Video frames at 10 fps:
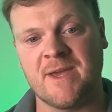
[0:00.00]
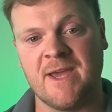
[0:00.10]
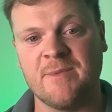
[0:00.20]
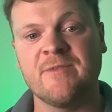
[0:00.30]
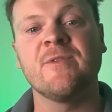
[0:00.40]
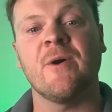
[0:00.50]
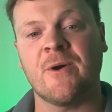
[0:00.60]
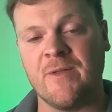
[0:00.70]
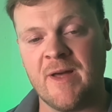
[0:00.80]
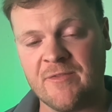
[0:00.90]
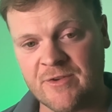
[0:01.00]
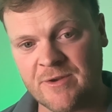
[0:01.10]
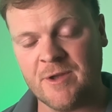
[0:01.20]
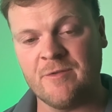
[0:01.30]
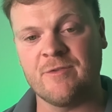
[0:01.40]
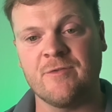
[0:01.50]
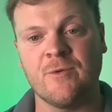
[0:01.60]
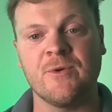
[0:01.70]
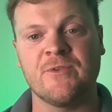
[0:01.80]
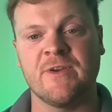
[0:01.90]
and we've not got that turnover of
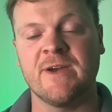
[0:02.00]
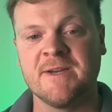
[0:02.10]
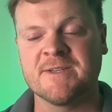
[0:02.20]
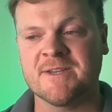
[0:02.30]
water.